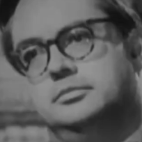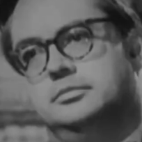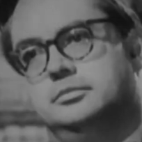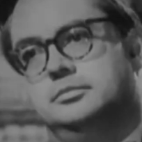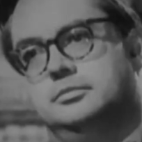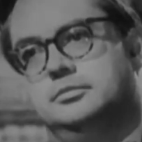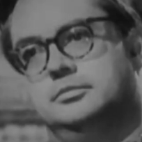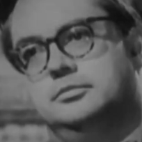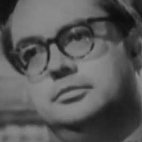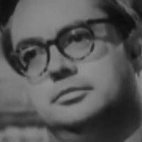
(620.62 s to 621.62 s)
but if he's a
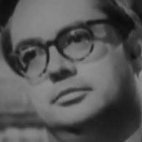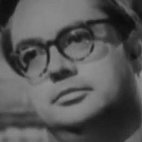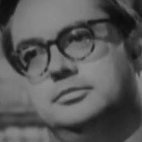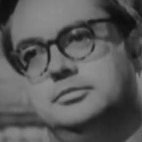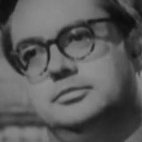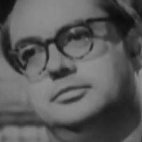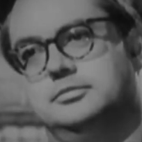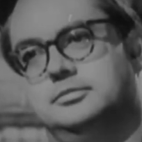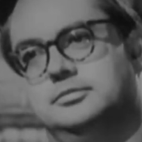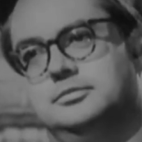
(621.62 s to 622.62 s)
good general, he
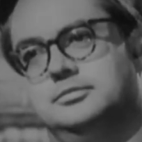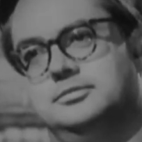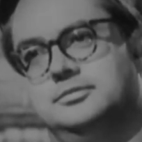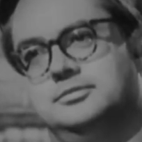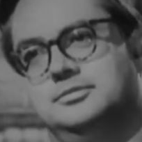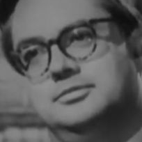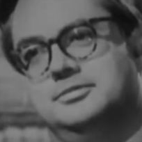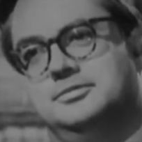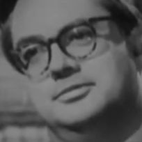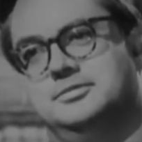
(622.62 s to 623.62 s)
guesses right.
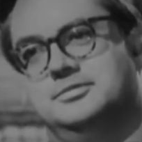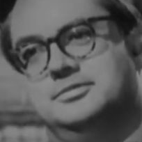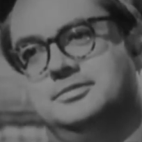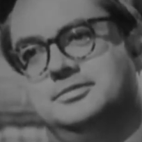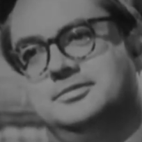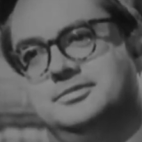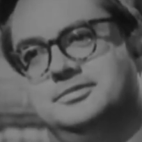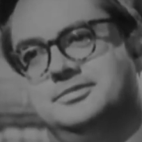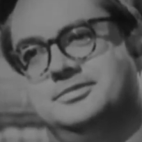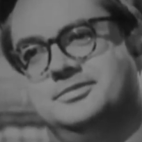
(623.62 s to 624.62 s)
If he's a bad
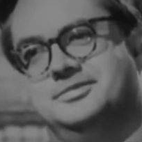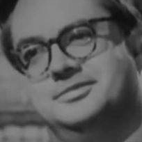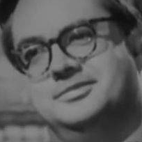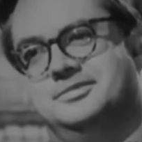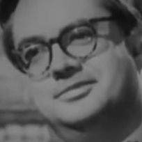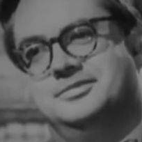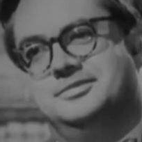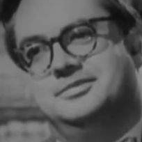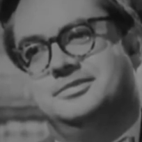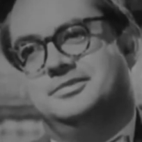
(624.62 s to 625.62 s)
general, he guesses
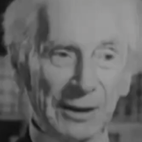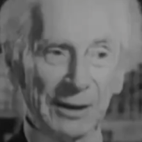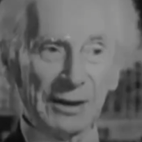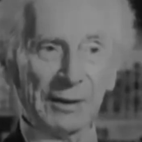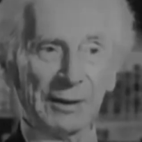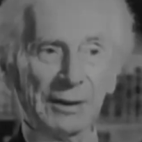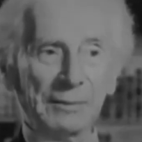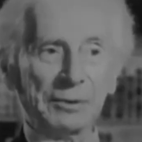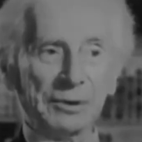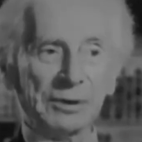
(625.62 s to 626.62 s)
wrong.
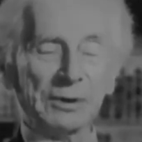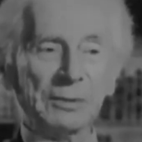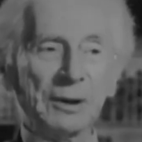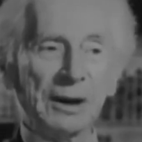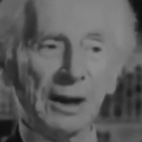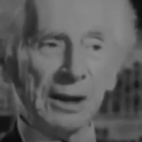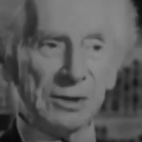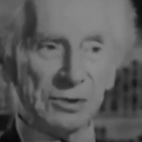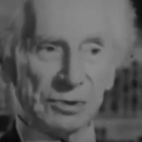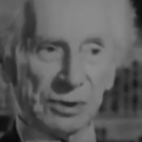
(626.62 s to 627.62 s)
But one
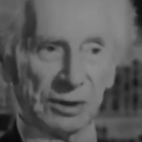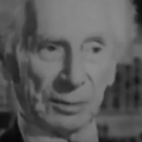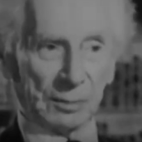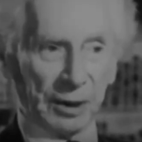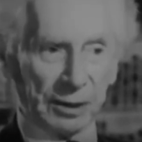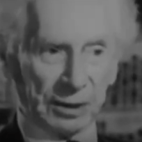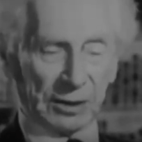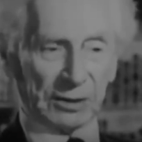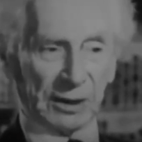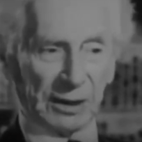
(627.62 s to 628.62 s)
has, in
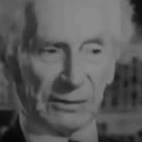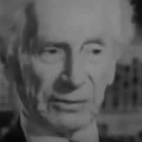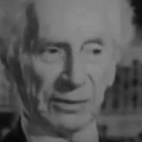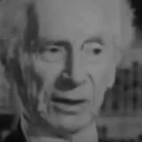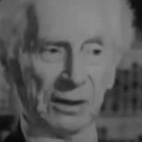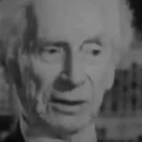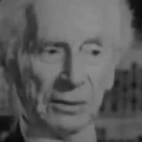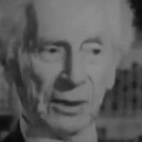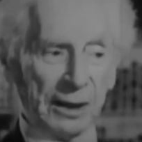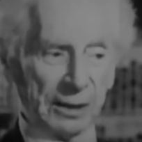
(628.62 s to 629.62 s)
practical life,
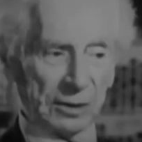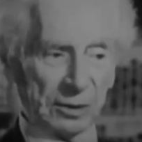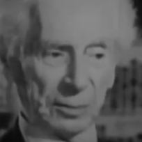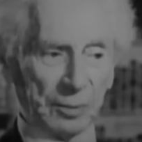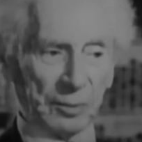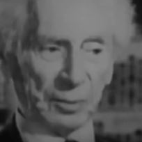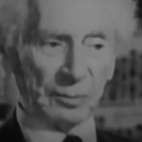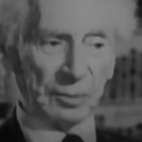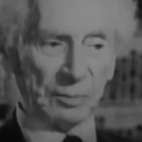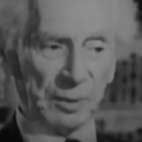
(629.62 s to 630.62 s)
to act upon
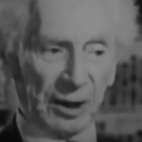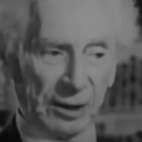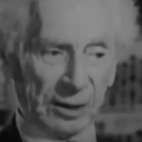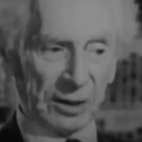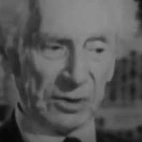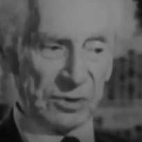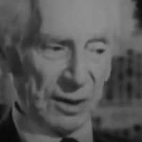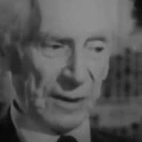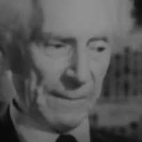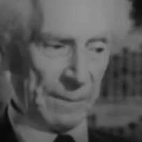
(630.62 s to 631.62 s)
probabilities.
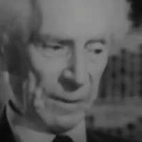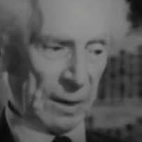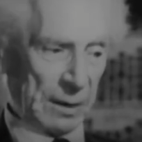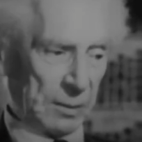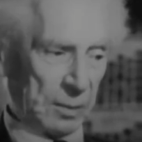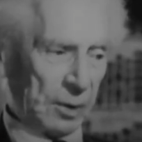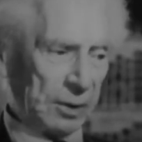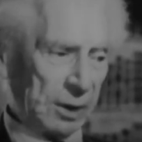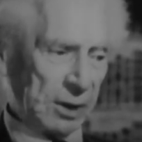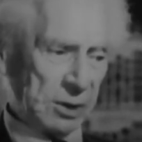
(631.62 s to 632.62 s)
And
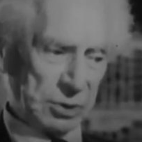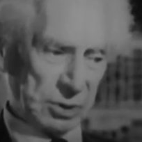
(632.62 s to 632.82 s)
what I